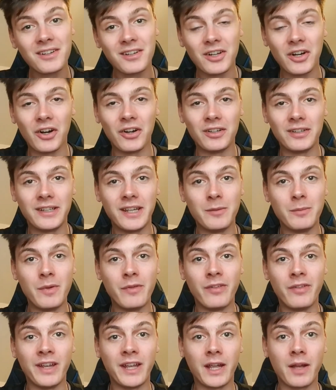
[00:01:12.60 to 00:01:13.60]
Got to give my
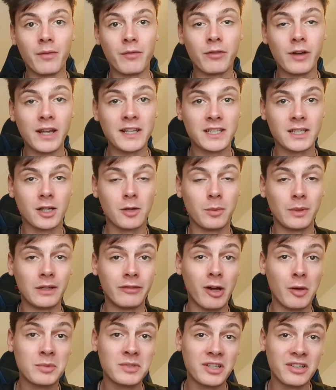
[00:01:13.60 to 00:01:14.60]
vegan friends a couple of
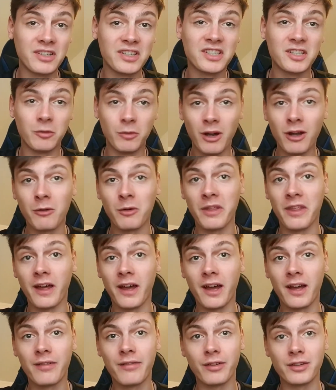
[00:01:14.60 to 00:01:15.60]
options to work with
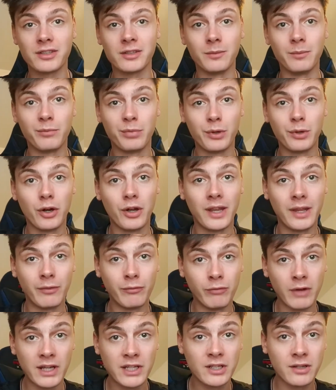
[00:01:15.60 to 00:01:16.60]
there for some
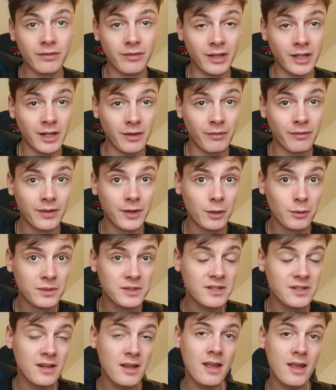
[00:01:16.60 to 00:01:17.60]
protein-rich vegan
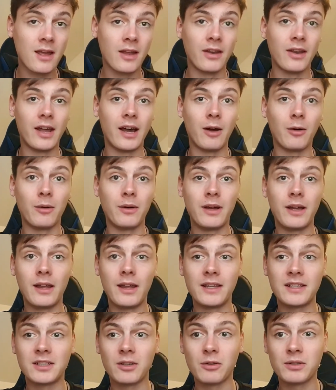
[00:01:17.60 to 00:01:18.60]
foods. Now,
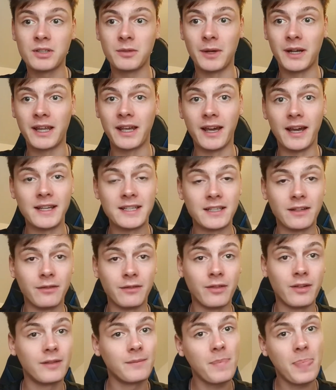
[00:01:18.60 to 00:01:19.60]
it's also a case
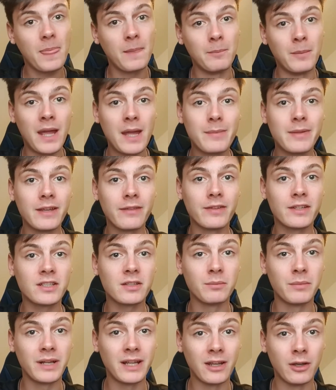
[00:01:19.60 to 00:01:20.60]
of maybe if you're
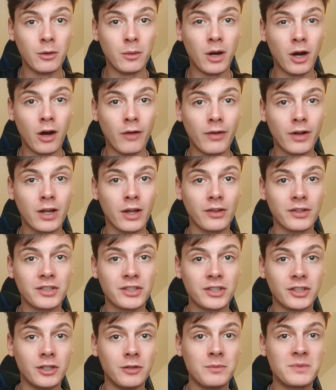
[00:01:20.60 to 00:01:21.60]
somebody who
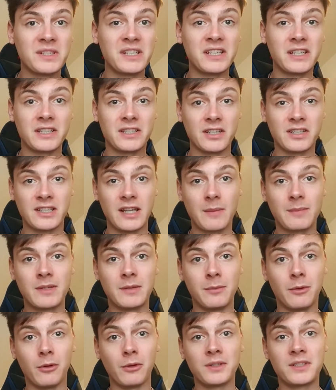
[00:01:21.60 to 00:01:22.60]
over-consumes and you're
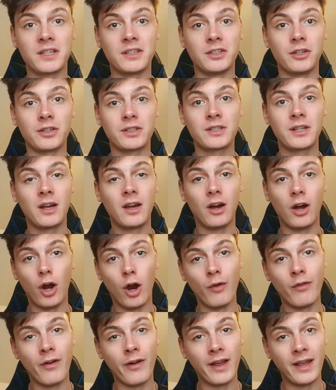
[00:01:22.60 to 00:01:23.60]
susceptible to just
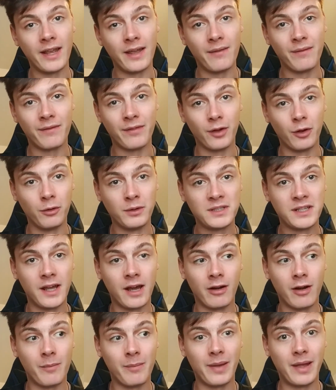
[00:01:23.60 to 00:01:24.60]
overeating foods that
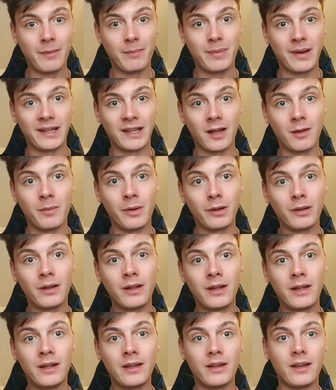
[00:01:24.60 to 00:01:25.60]
are a bit palatable
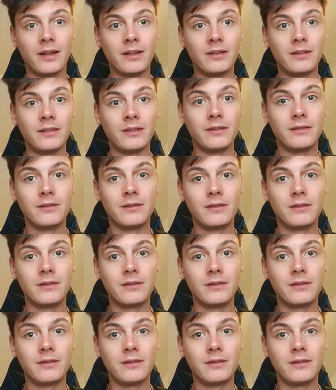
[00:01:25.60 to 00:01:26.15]
and